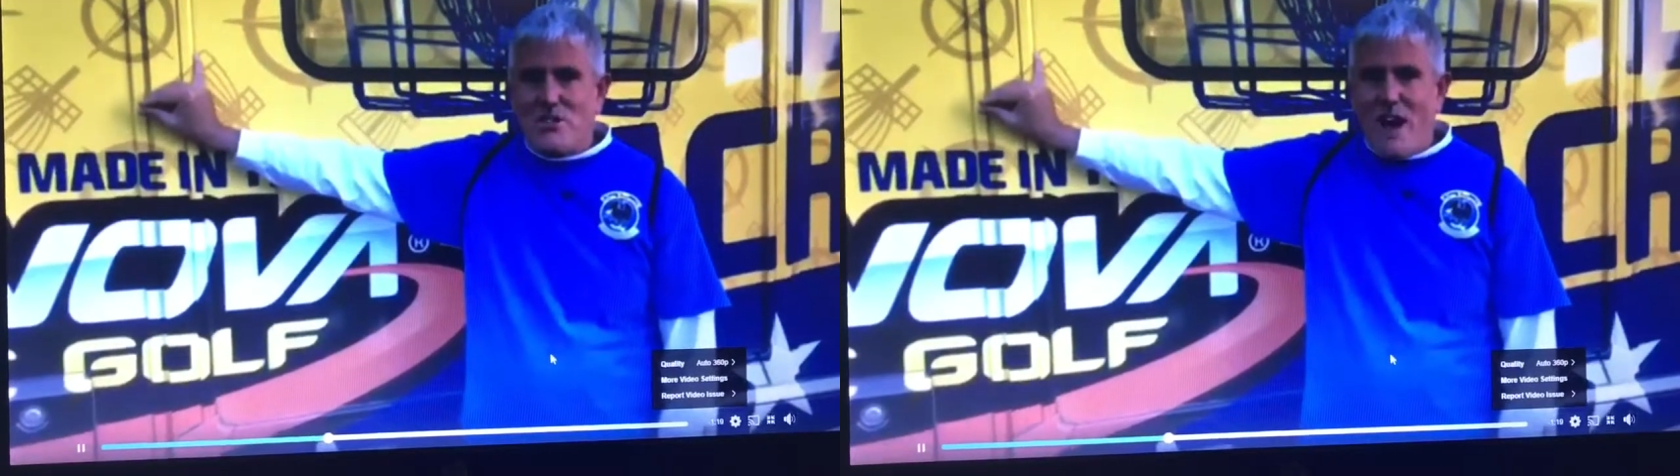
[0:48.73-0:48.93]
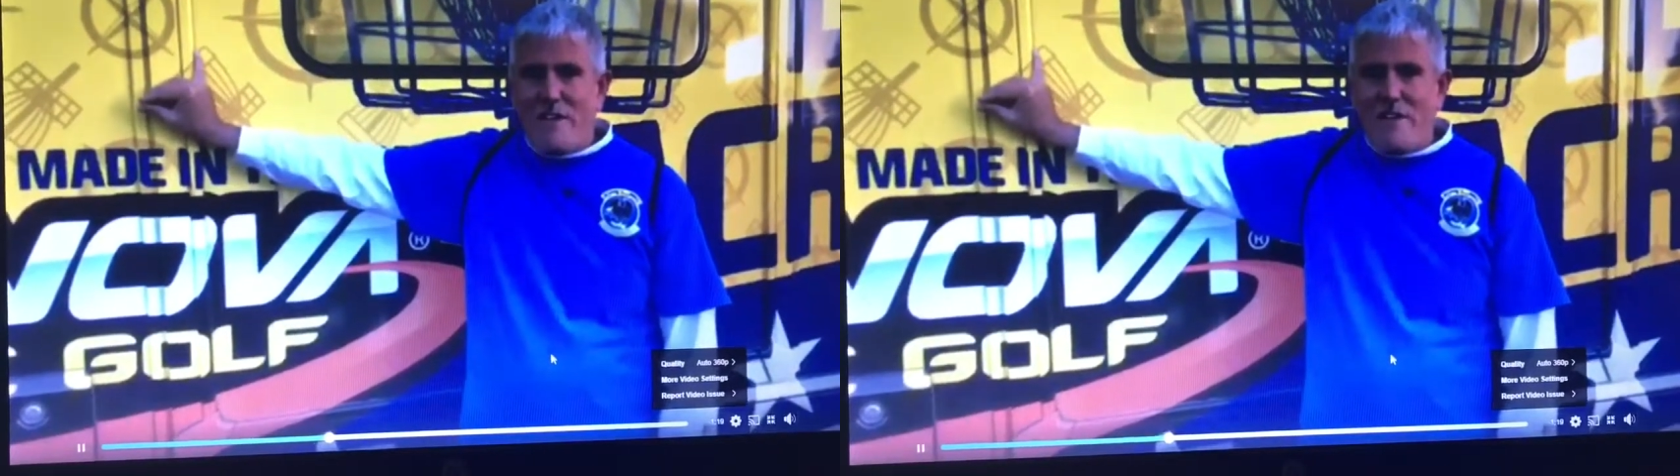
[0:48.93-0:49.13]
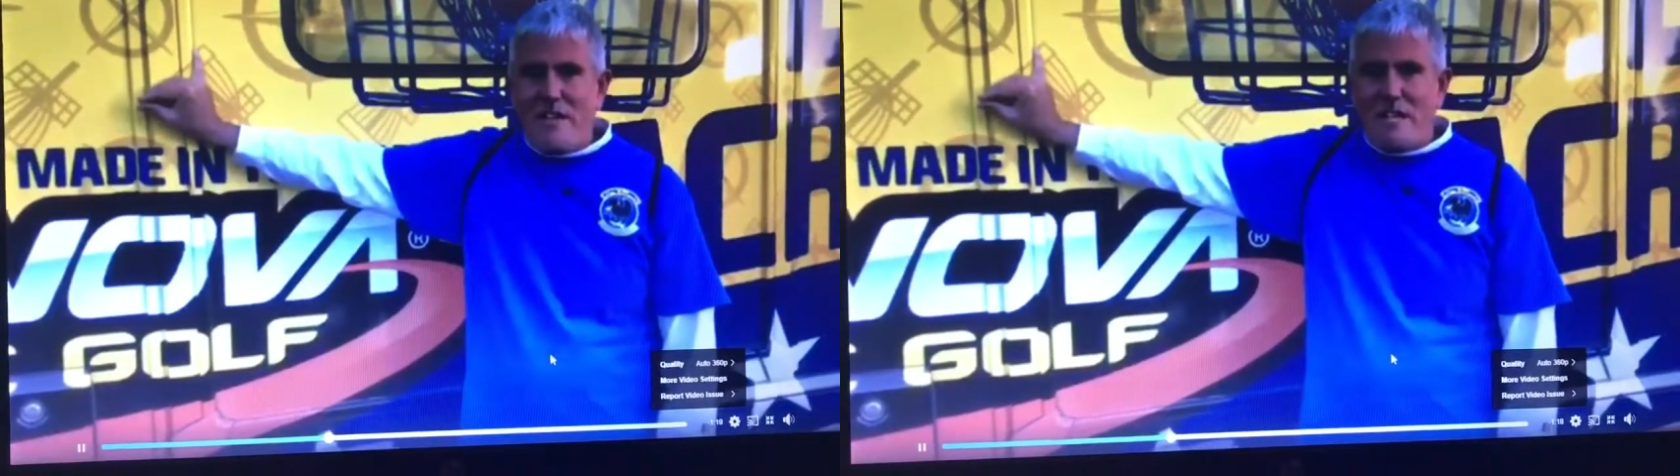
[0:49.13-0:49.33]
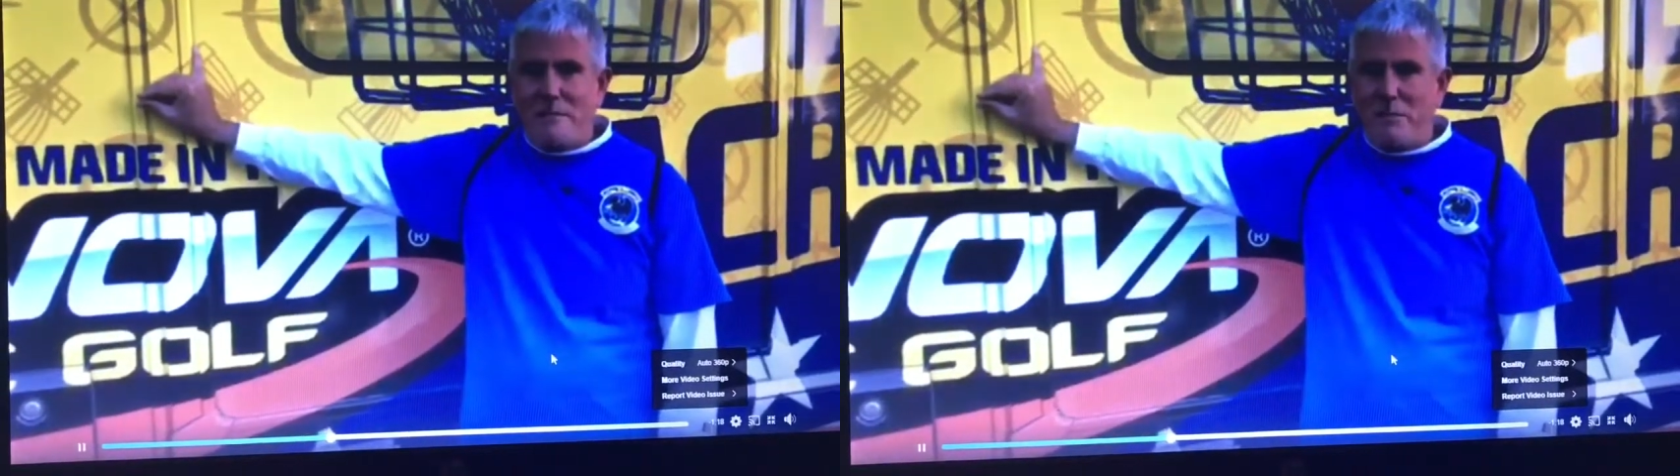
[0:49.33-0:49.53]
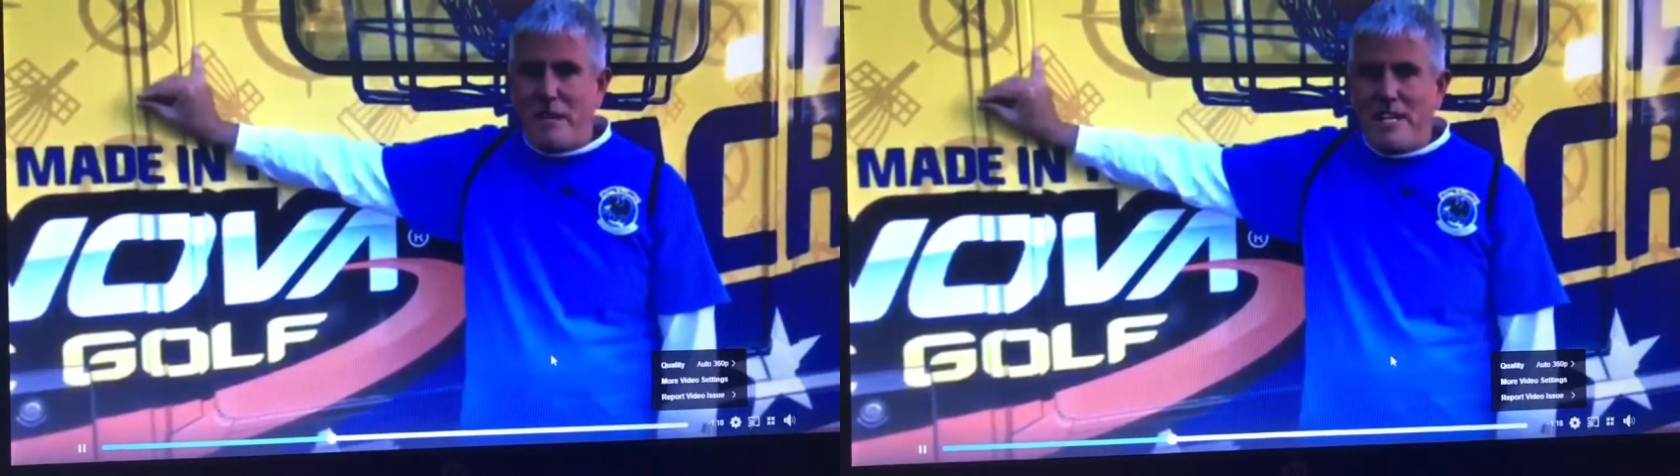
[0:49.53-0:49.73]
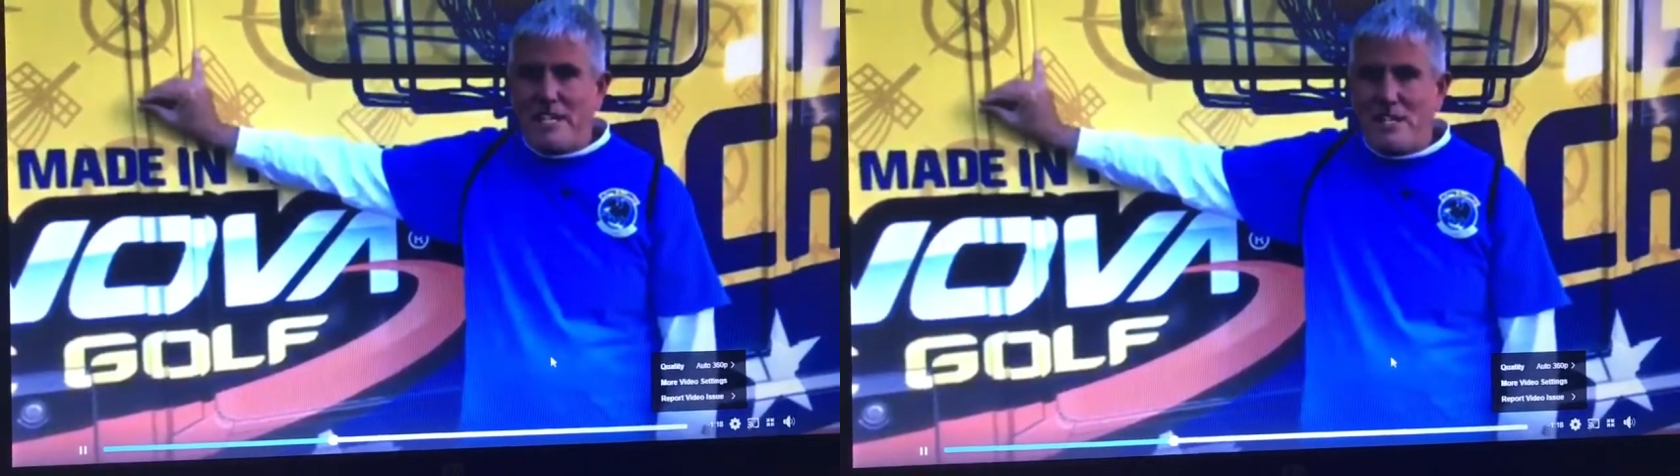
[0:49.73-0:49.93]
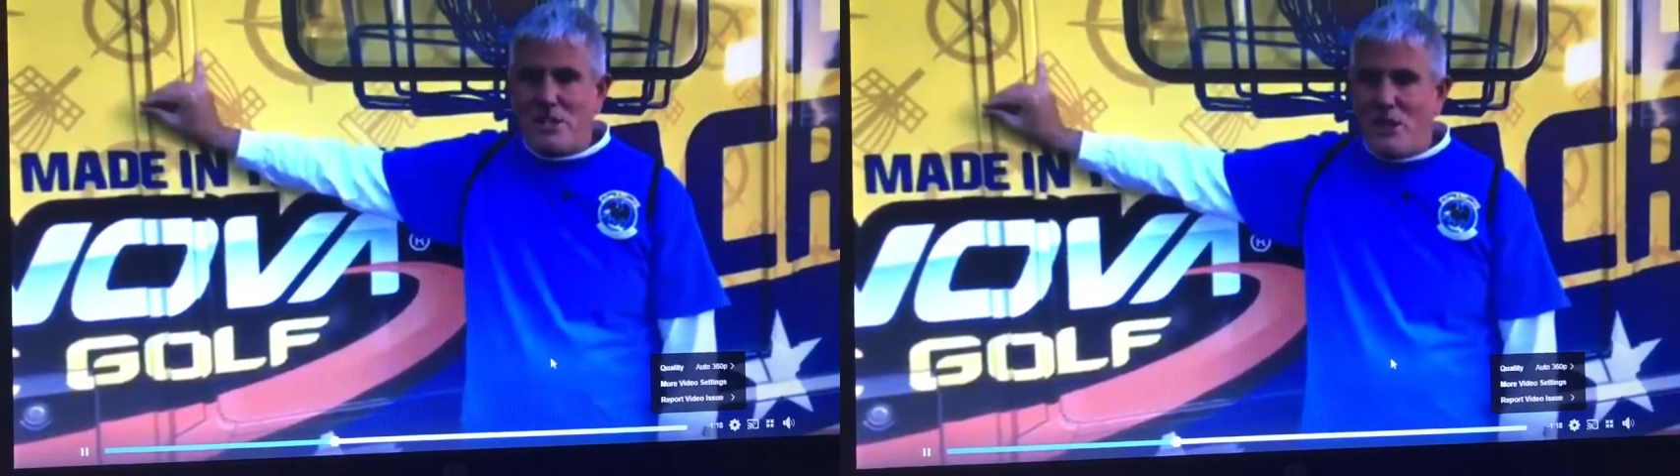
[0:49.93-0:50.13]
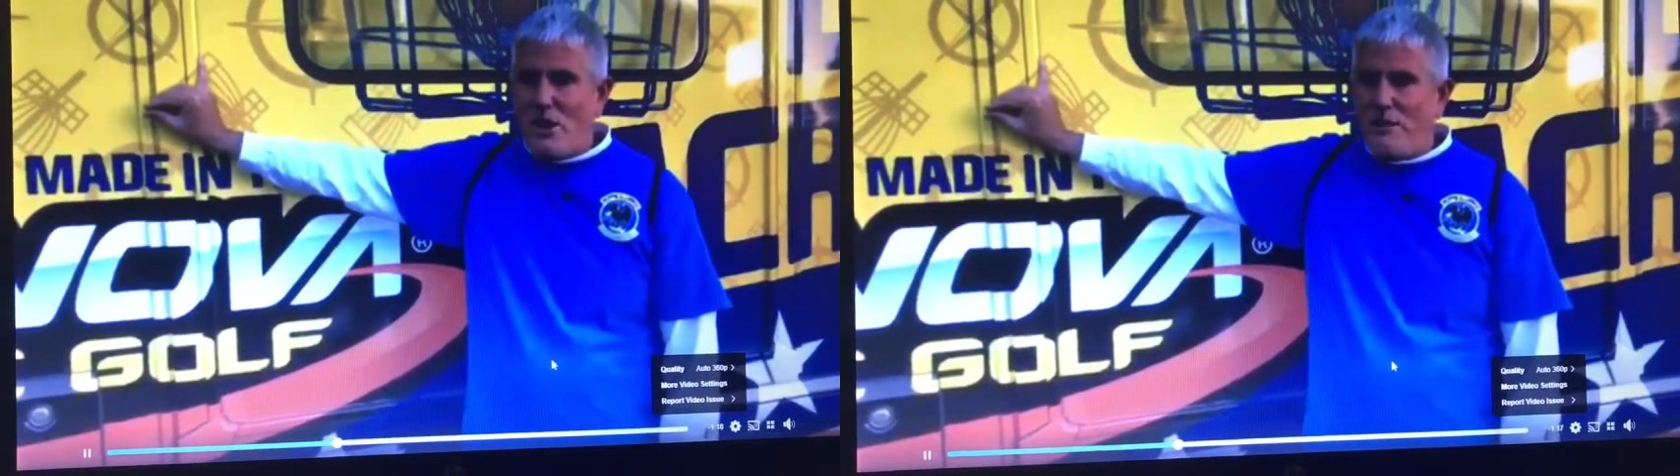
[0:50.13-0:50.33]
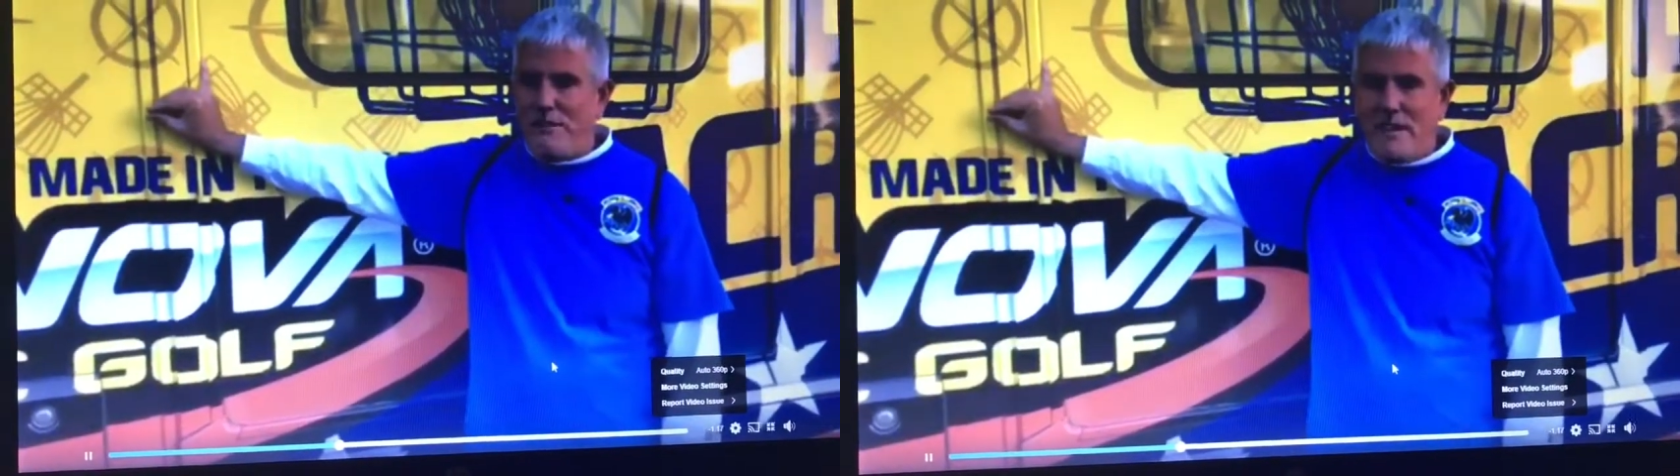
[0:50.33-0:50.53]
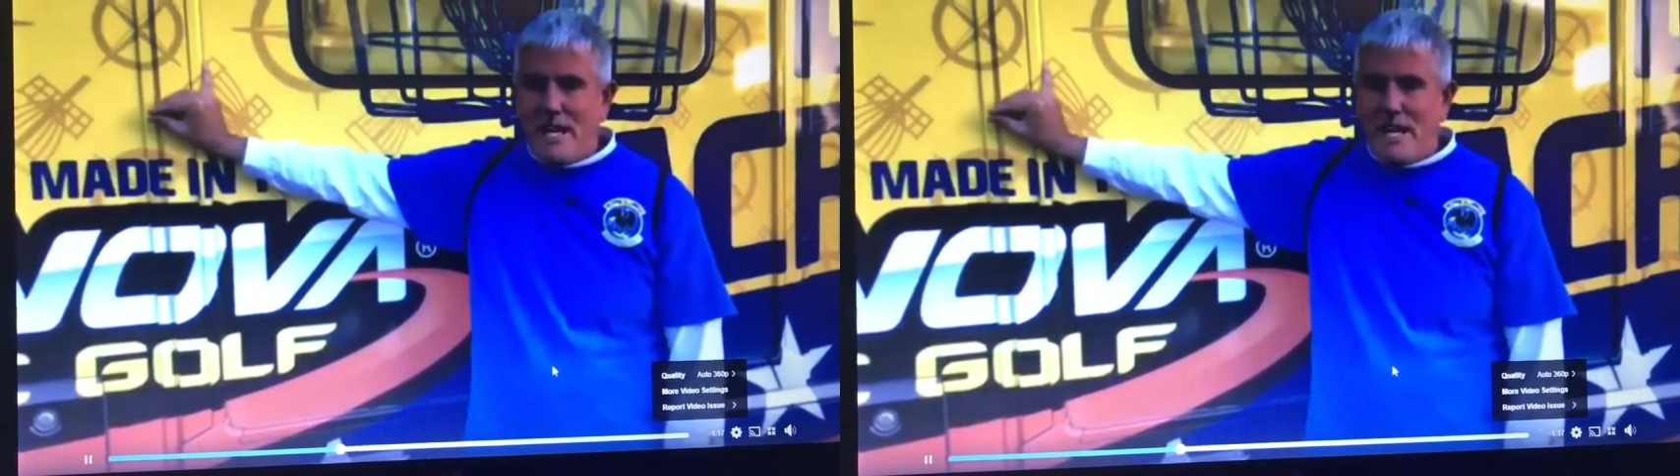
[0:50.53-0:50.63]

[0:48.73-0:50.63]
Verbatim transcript: driving and playing disc golf.